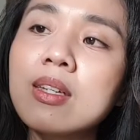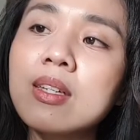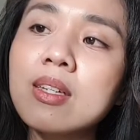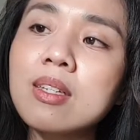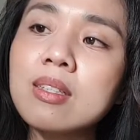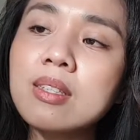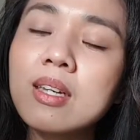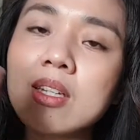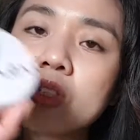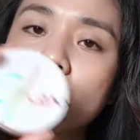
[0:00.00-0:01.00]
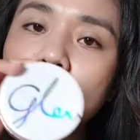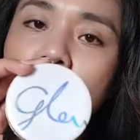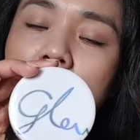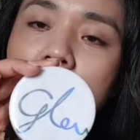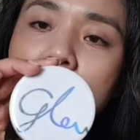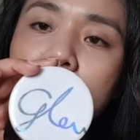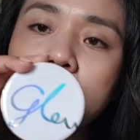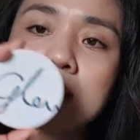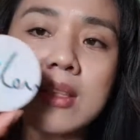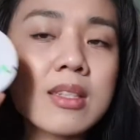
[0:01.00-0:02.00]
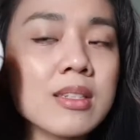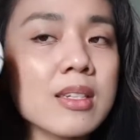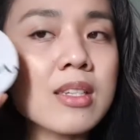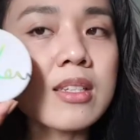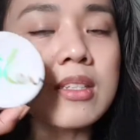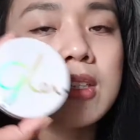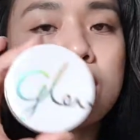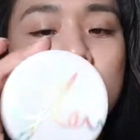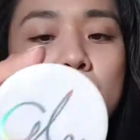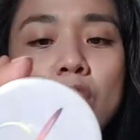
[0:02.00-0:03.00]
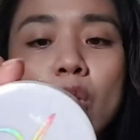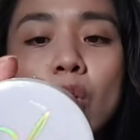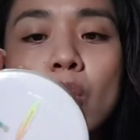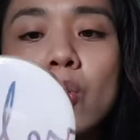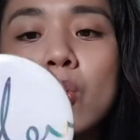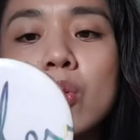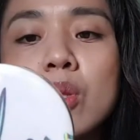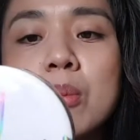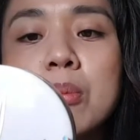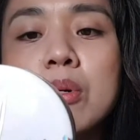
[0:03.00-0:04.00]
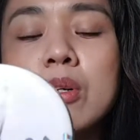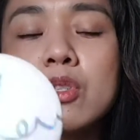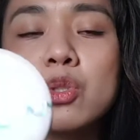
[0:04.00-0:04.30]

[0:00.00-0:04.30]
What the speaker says: yes, guys, go check it out. And this is Glow number